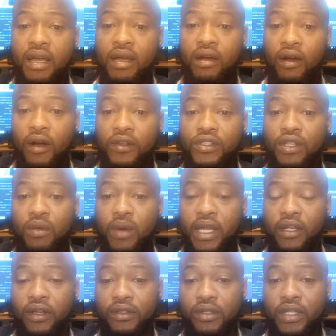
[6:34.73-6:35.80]
Also, when
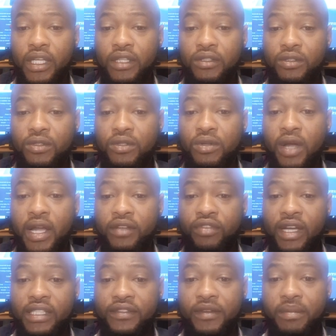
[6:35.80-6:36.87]
you're looking to do a
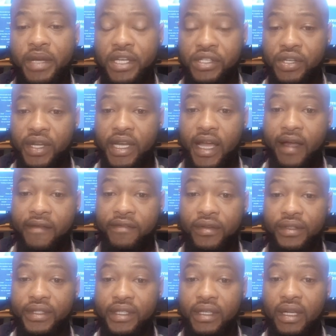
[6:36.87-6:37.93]
transformation
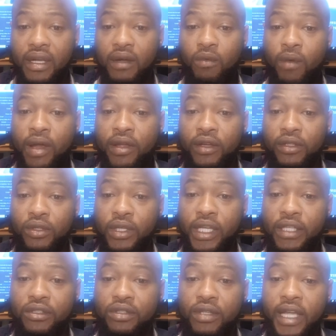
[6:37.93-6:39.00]
effort, when you're
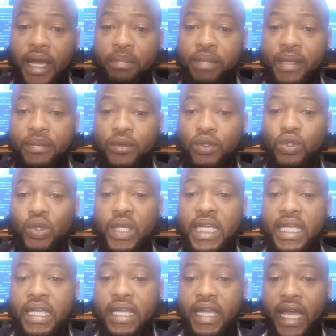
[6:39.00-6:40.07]
looking to get people to
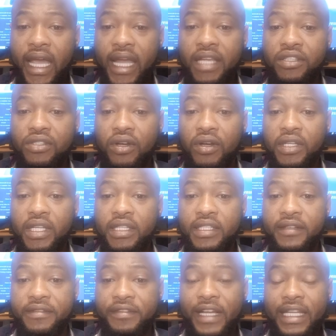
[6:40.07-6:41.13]
engage on a
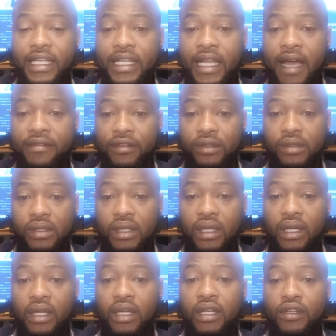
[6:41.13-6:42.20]
different level,
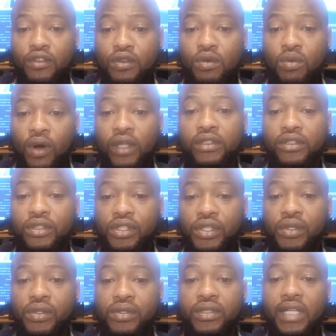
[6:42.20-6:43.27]
you want to
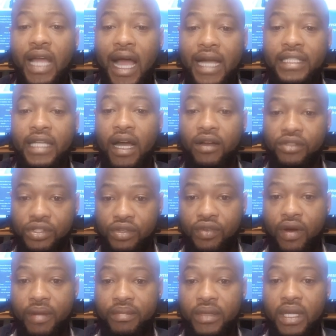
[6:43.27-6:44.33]
use Agile
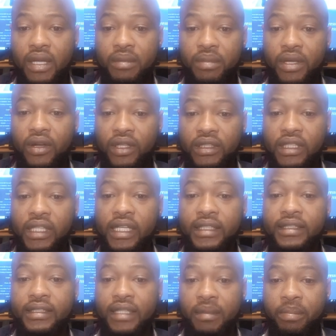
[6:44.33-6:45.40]
Scrum because
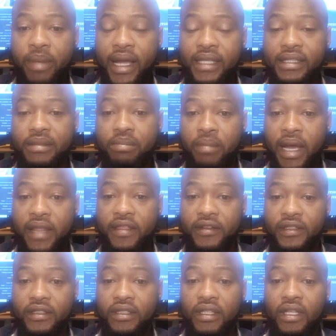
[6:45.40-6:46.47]
it's the best
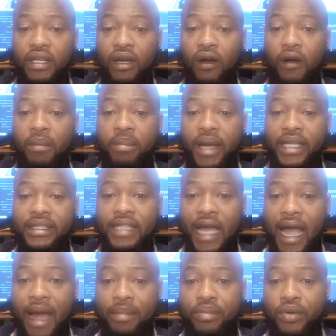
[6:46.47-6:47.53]
method or best
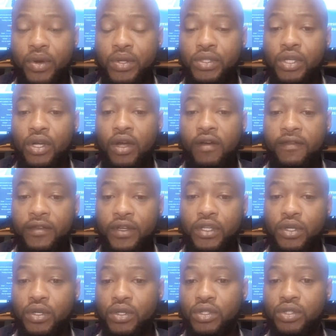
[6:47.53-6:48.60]
approach for
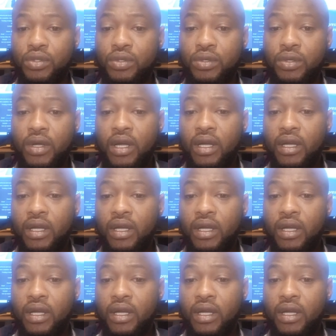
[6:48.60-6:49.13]
you to